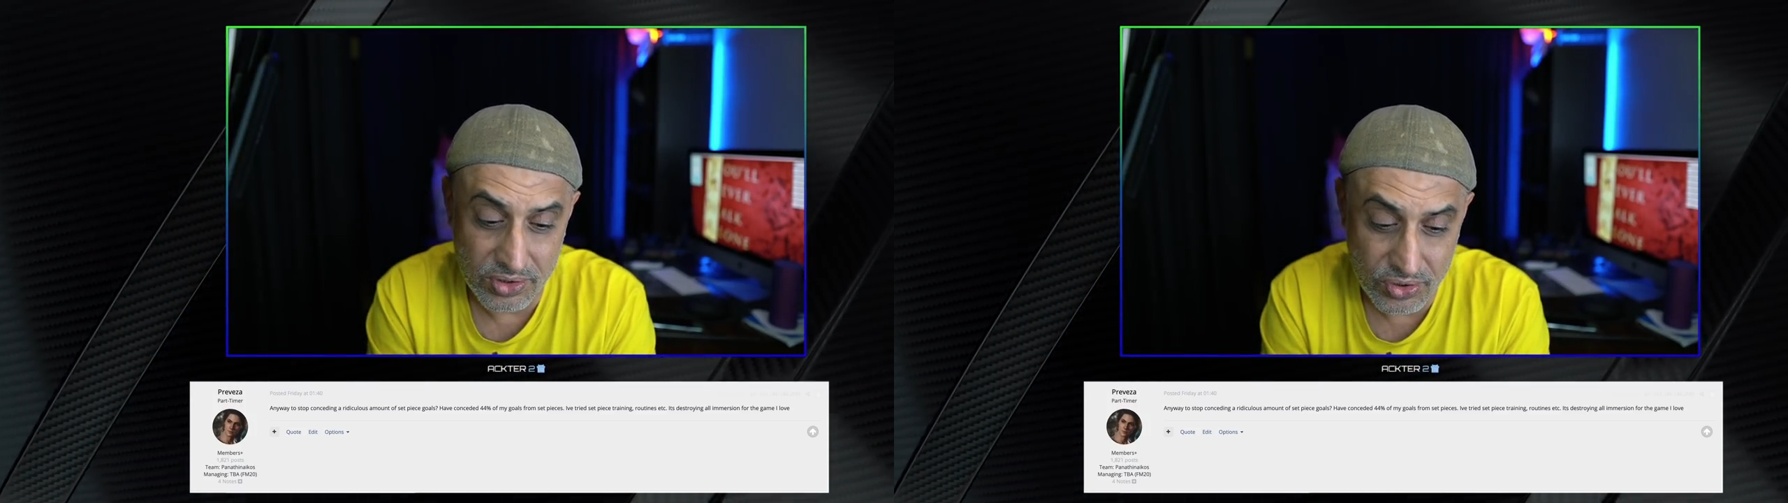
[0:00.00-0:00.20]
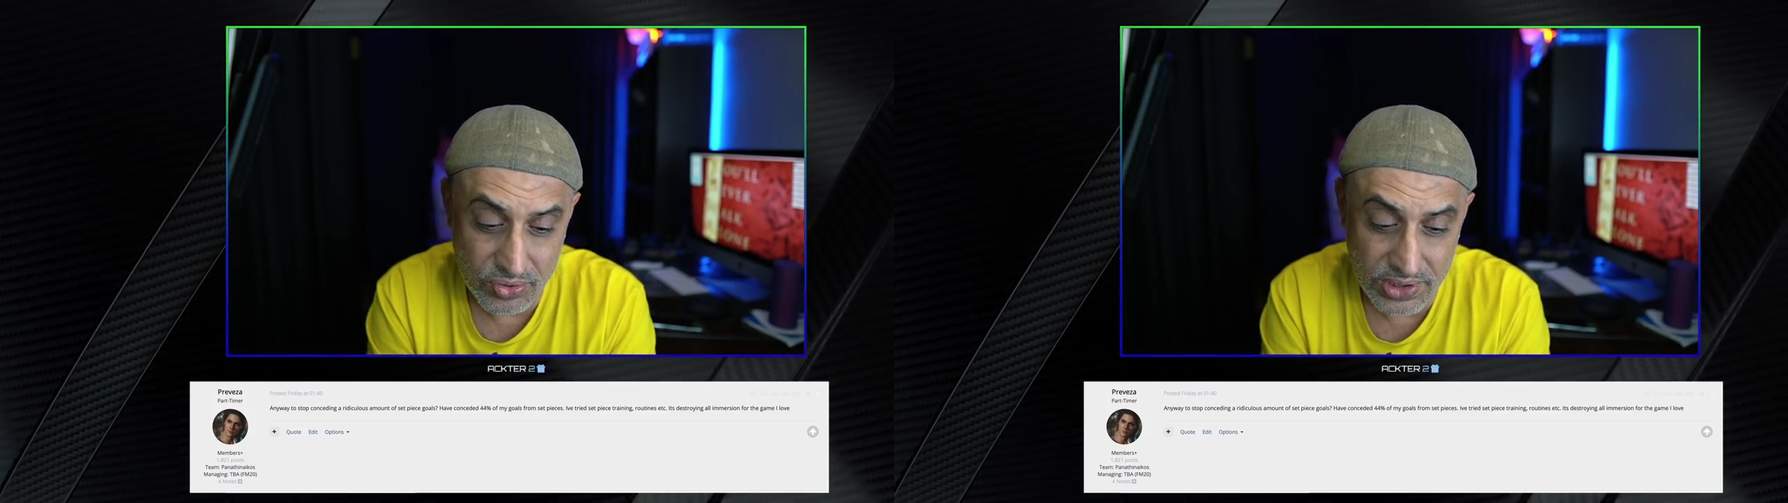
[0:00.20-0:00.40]

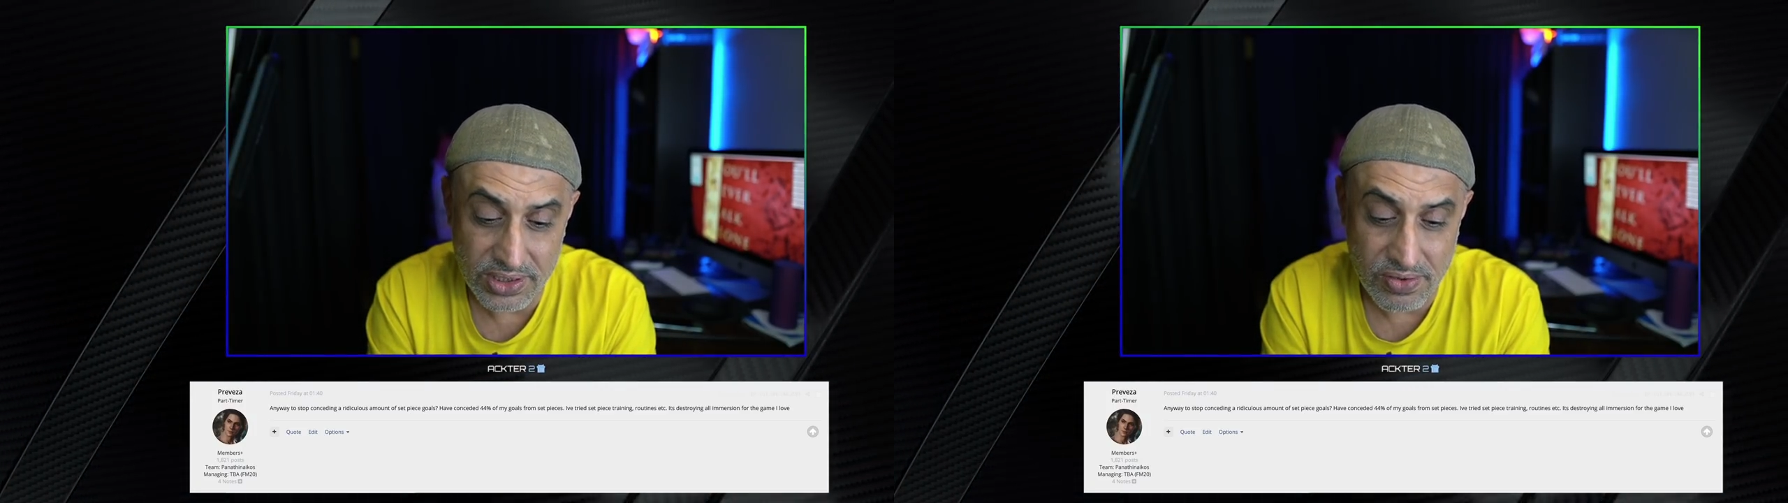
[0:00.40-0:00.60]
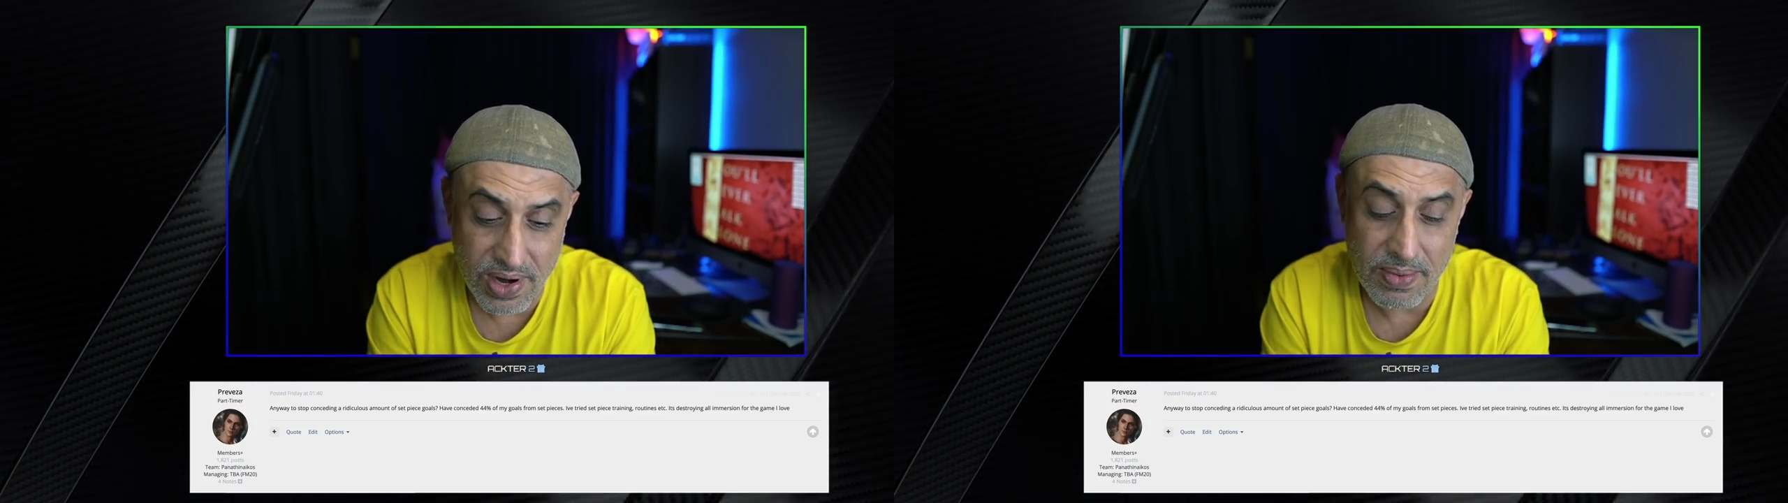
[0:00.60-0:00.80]

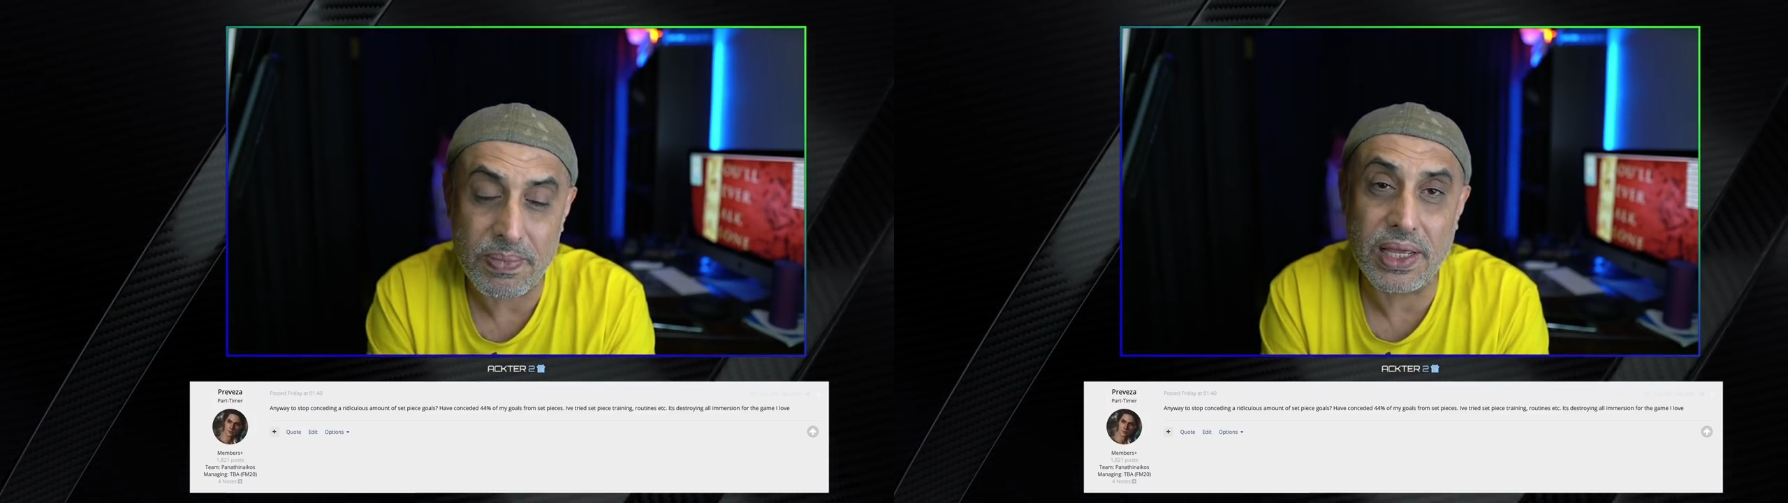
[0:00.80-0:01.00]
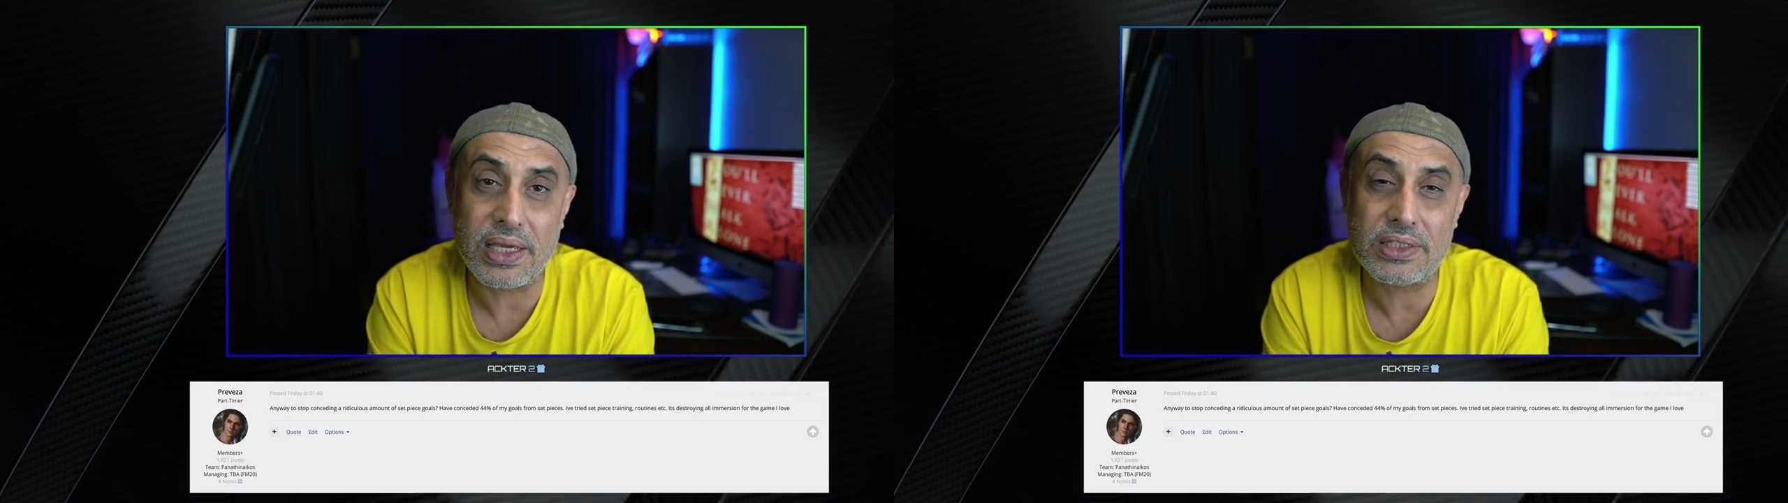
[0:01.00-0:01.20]
choosing the right
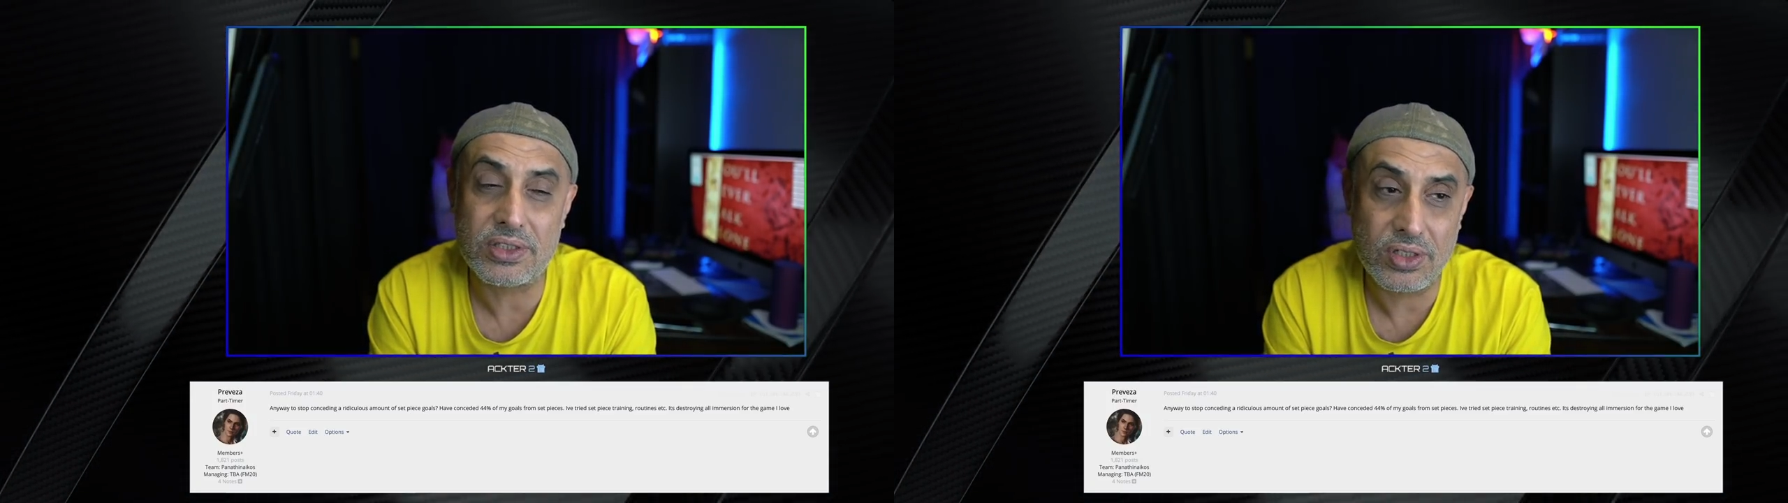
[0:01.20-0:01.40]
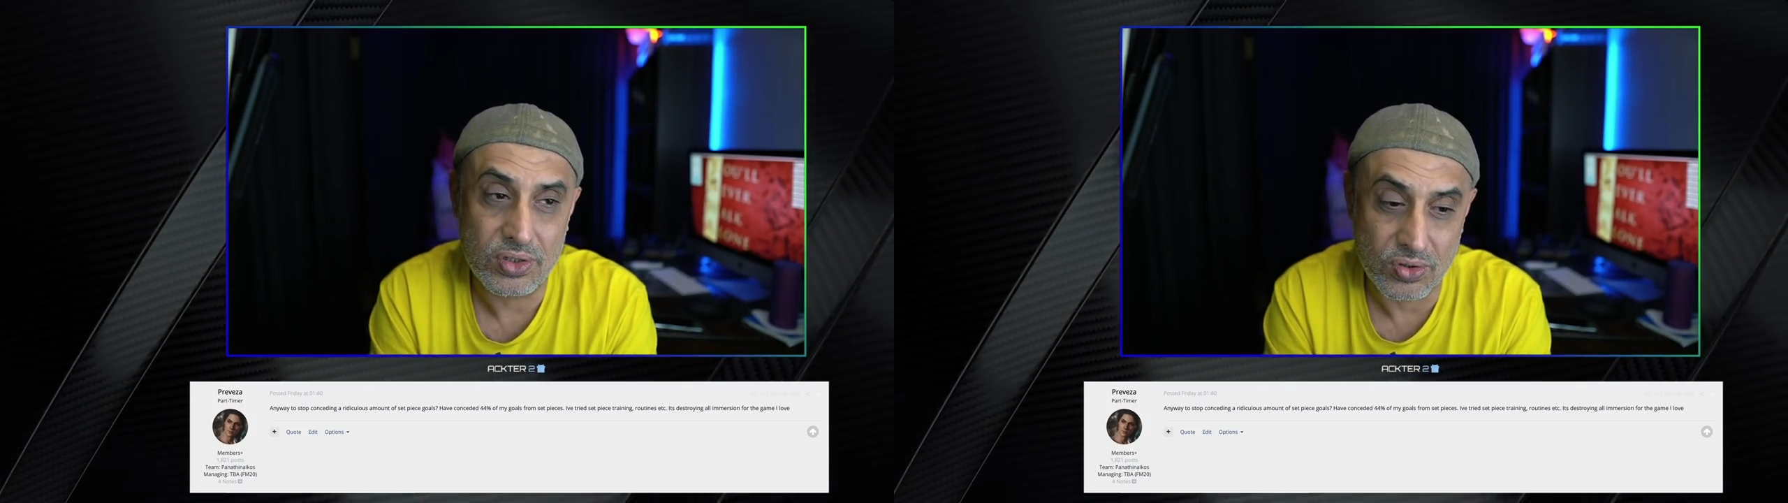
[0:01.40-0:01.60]
players